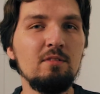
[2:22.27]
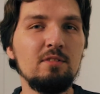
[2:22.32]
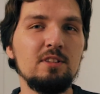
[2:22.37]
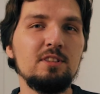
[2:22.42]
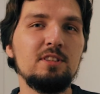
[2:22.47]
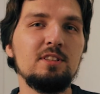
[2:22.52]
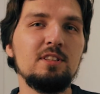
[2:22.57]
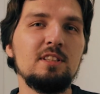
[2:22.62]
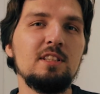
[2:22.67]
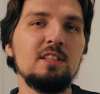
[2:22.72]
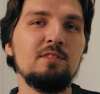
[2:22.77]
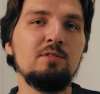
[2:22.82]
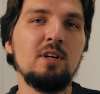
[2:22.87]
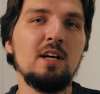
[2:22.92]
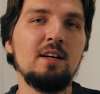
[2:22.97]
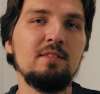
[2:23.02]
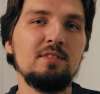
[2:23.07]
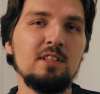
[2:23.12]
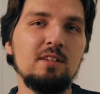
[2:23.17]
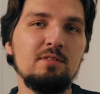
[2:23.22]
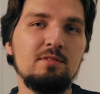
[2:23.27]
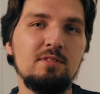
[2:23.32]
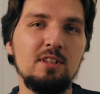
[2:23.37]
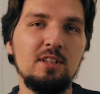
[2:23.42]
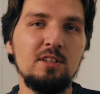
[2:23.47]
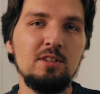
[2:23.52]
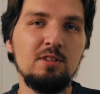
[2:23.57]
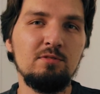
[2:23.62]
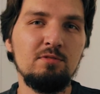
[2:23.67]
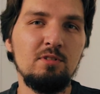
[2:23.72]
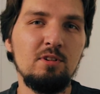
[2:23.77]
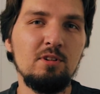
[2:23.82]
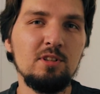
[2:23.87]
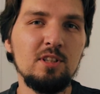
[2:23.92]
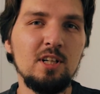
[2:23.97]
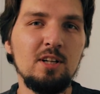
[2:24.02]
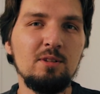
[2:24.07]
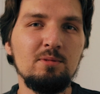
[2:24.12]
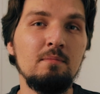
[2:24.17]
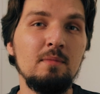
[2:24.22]
For instance, if you have something in the
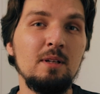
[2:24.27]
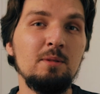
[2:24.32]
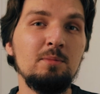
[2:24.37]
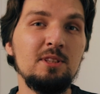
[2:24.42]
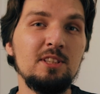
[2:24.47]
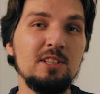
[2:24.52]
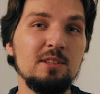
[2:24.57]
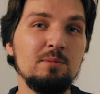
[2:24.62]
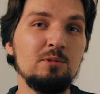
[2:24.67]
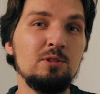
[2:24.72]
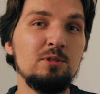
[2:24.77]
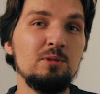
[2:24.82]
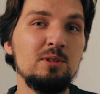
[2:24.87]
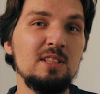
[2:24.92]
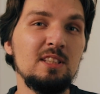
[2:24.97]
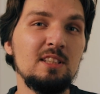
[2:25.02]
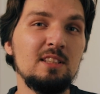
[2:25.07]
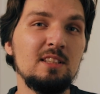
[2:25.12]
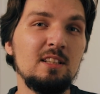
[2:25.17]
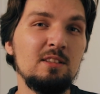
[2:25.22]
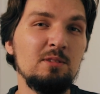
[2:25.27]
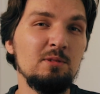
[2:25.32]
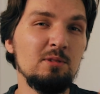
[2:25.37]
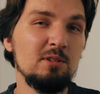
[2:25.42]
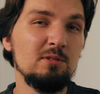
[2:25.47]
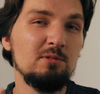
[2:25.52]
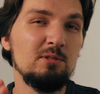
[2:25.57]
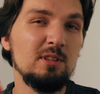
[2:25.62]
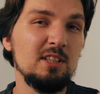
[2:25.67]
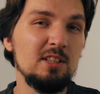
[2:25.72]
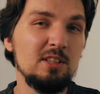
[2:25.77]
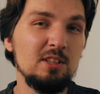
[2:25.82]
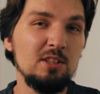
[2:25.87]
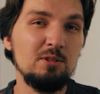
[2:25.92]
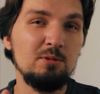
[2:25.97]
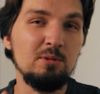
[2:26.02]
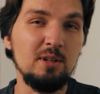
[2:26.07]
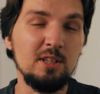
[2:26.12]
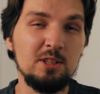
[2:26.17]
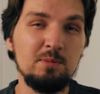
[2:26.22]
foreground, maybe some trees that you don't really
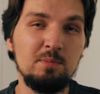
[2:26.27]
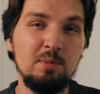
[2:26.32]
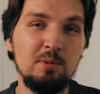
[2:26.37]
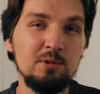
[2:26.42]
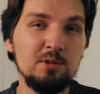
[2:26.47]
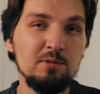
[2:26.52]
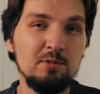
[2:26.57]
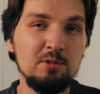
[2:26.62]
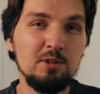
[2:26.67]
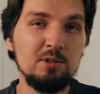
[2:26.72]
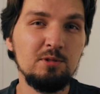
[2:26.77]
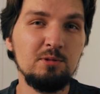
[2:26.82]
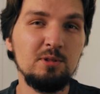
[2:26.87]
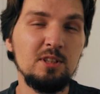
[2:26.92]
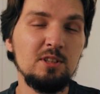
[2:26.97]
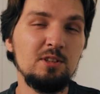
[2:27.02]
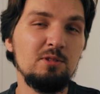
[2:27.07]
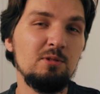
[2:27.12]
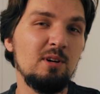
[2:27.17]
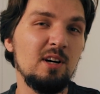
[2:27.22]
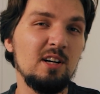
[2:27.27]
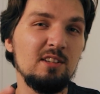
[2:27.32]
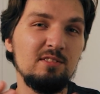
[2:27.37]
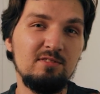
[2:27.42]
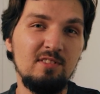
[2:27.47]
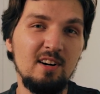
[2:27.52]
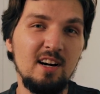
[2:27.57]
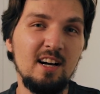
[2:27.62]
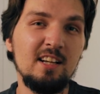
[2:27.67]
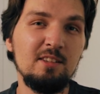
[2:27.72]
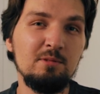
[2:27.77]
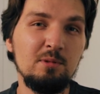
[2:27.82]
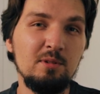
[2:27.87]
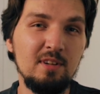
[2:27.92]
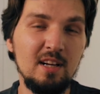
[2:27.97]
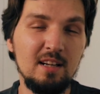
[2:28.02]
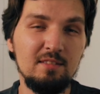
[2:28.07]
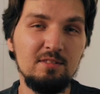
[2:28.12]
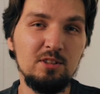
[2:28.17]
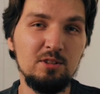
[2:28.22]
need to expose for the trees, you are fine
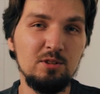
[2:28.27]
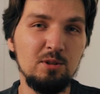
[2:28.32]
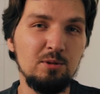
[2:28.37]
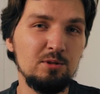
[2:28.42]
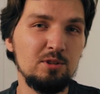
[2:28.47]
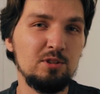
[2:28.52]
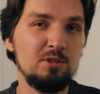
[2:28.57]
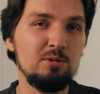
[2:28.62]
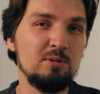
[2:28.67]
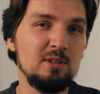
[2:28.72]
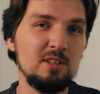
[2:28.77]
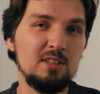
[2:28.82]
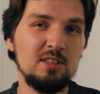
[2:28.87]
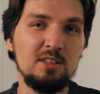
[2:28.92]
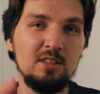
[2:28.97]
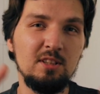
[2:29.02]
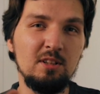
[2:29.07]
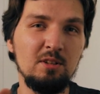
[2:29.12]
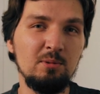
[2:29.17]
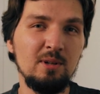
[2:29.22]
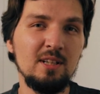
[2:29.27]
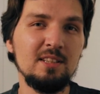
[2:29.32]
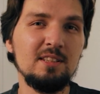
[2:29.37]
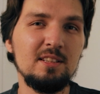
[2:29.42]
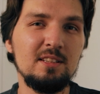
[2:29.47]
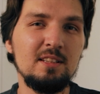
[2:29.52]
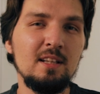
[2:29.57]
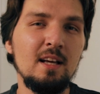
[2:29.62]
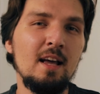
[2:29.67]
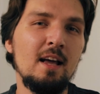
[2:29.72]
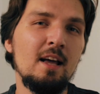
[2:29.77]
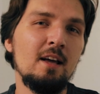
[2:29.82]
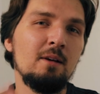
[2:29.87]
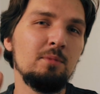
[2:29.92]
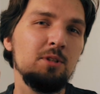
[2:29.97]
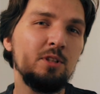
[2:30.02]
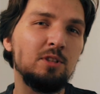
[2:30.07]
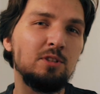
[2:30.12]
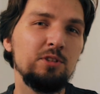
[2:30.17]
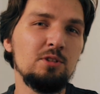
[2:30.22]
with having those trees silhouetted
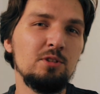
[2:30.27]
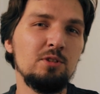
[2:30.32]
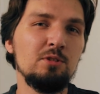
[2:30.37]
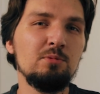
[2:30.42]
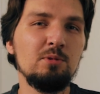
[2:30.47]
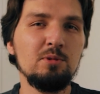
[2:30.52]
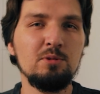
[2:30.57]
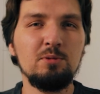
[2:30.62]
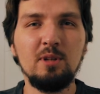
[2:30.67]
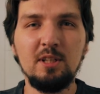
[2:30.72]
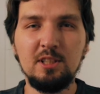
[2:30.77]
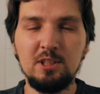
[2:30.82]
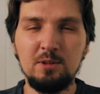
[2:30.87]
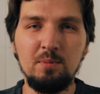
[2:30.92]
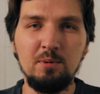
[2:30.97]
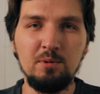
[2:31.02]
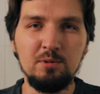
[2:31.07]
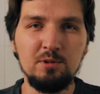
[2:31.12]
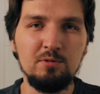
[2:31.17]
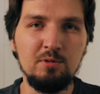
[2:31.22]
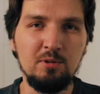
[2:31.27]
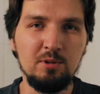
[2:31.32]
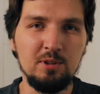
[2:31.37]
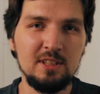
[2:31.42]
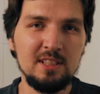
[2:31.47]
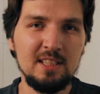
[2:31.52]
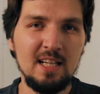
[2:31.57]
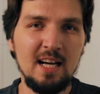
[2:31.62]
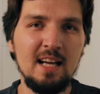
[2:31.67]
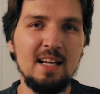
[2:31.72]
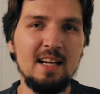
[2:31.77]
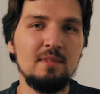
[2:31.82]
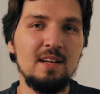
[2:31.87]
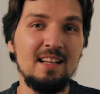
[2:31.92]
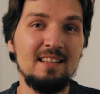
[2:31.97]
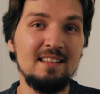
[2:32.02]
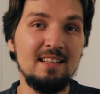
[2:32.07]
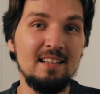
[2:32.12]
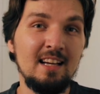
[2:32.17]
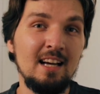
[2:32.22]
because you want to expose for the sky.
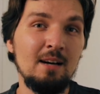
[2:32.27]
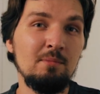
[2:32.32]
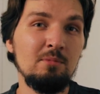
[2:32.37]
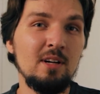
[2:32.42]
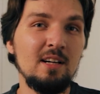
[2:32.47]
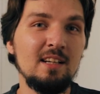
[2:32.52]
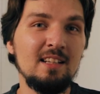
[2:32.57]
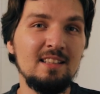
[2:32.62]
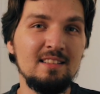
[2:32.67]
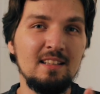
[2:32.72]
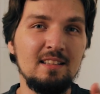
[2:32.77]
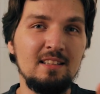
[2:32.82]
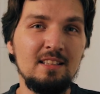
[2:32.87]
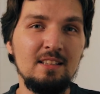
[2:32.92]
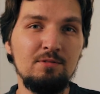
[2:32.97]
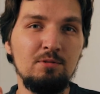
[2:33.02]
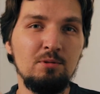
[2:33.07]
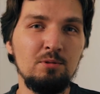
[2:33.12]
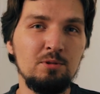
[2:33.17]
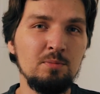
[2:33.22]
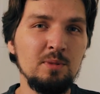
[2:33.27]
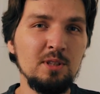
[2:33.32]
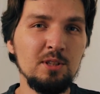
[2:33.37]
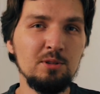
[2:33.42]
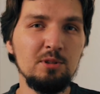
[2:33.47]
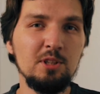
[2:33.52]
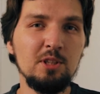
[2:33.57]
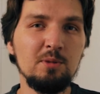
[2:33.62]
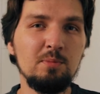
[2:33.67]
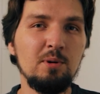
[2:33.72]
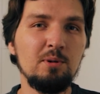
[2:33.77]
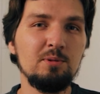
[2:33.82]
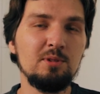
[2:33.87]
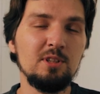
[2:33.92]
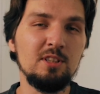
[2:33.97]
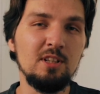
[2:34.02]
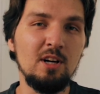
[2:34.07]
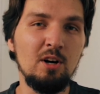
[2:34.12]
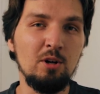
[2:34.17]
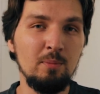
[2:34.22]
And the camera in the default metering mode,
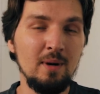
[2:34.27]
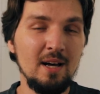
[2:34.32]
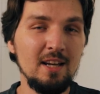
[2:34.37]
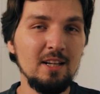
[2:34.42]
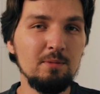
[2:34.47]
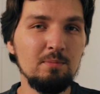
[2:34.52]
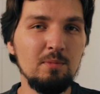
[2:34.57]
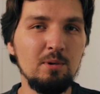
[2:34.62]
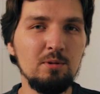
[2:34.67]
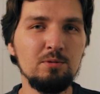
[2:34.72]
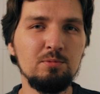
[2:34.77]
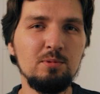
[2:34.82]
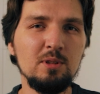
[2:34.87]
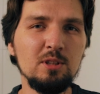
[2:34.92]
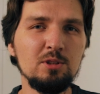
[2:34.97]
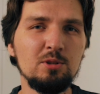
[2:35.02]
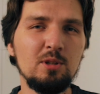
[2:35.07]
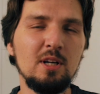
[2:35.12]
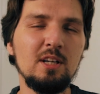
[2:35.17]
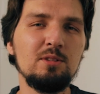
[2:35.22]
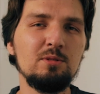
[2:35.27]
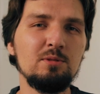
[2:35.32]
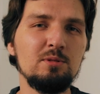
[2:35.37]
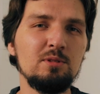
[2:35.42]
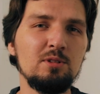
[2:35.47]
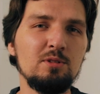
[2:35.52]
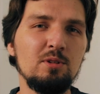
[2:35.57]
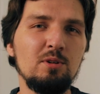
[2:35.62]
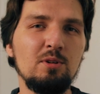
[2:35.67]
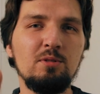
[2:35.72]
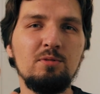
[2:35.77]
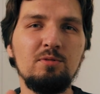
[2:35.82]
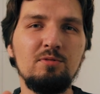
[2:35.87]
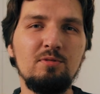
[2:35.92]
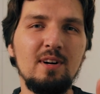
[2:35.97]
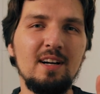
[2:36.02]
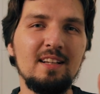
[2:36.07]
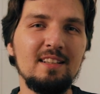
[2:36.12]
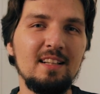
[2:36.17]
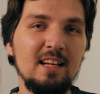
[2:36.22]
in automatic mode, will try to sort of
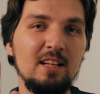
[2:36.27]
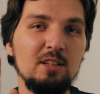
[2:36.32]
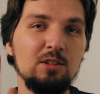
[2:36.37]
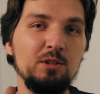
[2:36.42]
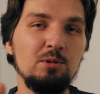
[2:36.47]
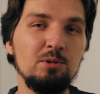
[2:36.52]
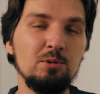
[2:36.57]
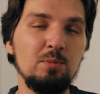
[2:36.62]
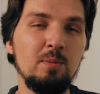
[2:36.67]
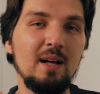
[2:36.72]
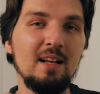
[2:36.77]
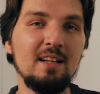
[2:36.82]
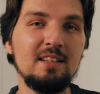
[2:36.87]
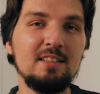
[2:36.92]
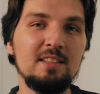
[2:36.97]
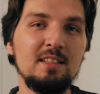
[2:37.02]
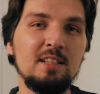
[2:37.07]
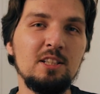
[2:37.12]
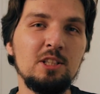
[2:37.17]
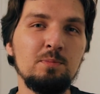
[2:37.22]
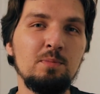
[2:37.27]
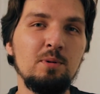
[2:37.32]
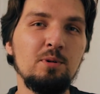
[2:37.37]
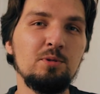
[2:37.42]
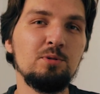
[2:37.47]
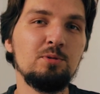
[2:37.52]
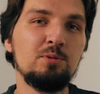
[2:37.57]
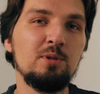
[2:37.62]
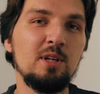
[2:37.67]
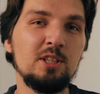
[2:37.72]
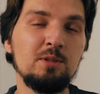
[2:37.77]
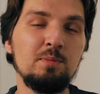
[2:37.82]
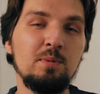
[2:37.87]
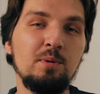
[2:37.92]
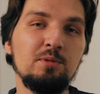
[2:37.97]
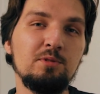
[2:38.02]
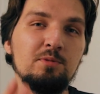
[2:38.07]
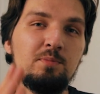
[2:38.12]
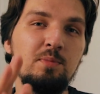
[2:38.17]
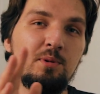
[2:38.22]
find a good balance in exposure to
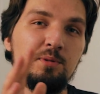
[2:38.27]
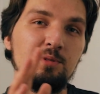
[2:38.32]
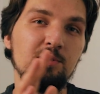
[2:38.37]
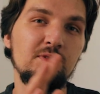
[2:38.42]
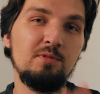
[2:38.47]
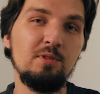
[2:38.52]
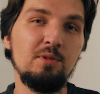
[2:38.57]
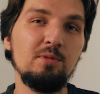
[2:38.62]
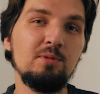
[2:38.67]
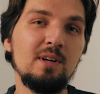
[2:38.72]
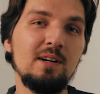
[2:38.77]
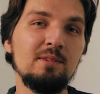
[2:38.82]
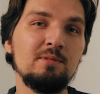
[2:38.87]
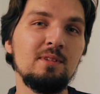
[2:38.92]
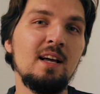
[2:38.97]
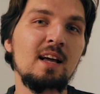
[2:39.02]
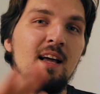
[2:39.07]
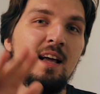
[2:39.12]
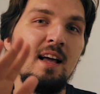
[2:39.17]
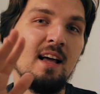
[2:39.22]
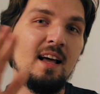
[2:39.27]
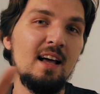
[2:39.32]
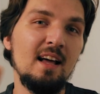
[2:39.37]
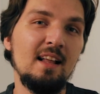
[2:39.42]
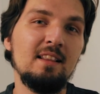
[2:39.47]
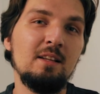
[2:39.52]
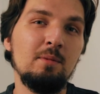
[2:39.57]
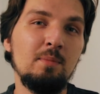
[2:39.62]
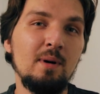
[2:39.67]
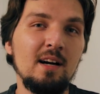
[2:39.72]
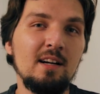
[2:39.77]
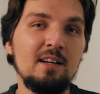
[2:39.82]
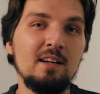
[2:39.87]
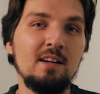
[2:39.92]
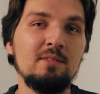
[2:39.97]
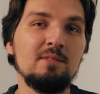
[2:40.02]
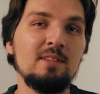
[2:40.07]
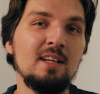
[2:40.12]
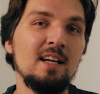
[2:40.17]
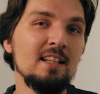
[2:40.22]
expose both the foreground and the
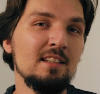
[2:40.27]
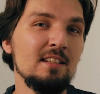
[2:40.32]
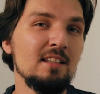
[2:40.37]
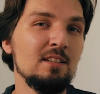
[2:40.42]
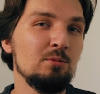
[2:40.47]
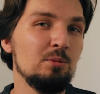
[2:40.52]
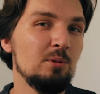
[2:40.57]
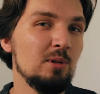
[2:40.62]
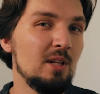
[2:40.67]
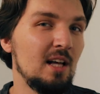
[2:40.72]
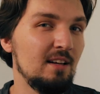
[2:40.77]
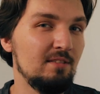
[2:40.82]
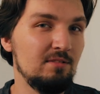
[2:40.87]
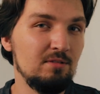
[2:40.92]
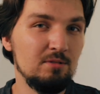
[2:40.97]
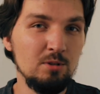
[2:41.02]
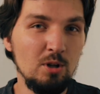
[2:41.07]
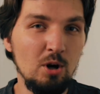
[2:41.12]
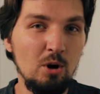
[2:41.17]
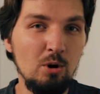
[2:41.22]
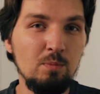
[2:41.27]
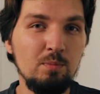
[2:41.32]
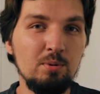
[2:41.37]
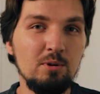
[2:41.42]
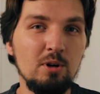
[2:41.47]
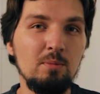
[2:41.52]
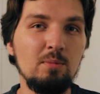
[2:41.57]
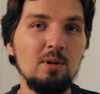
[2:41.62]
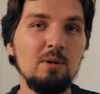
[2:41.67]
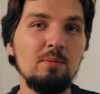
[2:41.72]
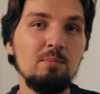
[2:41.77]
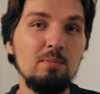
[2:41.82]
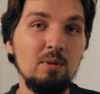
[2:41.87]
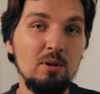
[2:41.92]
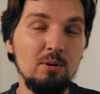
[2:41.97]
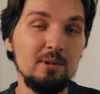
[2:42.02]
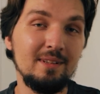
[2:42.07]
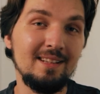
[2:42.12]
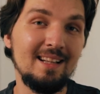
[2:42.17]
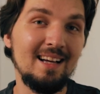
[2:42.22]
background, and it will have no problem
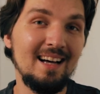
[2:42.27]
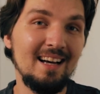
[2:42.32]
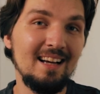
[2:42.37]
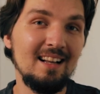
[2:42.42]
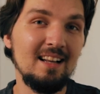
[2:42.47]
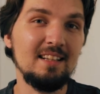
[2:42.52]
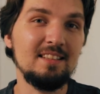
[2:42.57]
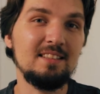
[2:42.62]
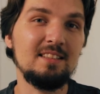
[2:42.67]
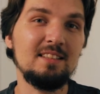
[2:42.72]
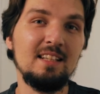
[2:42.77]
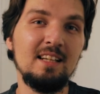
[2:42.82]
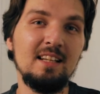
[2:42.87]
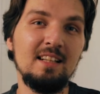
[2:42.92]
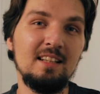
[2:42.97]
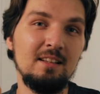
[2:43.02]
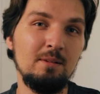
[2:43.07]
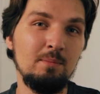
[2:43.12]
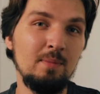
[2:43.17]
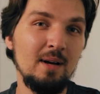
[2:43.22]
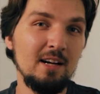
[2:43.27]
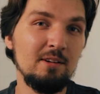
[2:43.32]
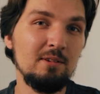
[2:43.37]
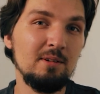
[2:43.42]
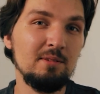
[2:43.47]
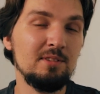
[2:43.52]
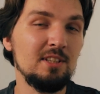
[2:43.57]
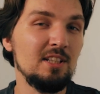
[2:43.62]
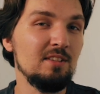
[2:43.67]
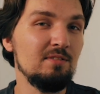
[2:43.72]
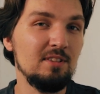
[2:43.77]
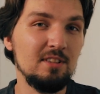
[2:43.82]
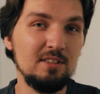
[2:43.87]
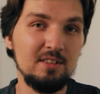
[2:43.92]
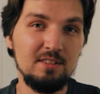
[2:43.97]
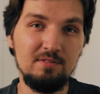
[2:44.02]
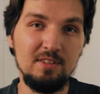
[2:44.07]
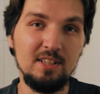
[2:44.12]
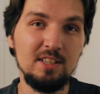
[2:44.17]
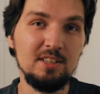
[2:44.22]
blowing the highlights in the background if
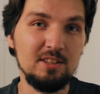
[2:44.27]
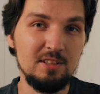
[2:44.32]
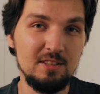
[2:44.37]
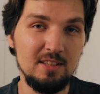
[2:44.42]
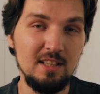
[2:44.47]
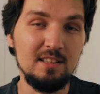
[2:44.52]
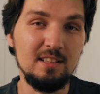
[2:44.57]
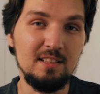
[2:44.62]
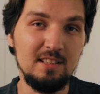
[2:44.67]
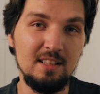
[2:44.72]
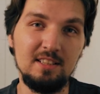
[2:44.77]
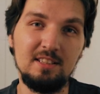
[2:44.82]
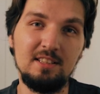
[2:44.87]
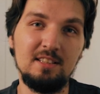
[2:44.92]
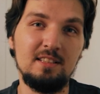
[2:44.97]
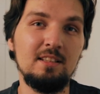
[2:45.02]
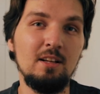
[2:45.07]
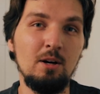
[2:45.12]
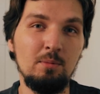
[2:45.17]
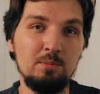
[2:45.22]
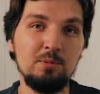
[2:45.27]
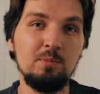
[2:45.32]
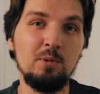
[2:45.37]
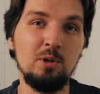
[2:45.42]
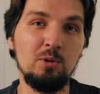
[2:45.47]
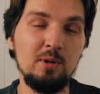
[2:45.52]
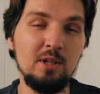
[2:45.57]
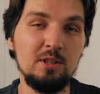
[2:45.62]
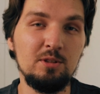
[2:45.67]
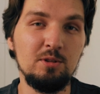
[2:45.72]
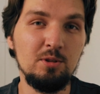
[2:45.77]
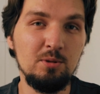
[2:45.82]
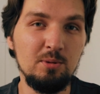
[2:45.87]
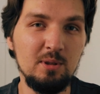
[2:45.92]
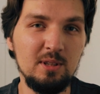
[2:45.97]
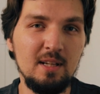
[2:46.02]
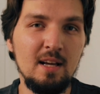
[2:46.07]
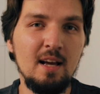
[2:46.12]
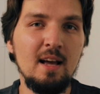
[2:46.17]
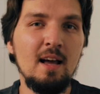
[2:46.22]
it thinks that this is the optimal way to do
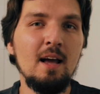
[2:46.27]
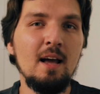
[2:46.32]
it.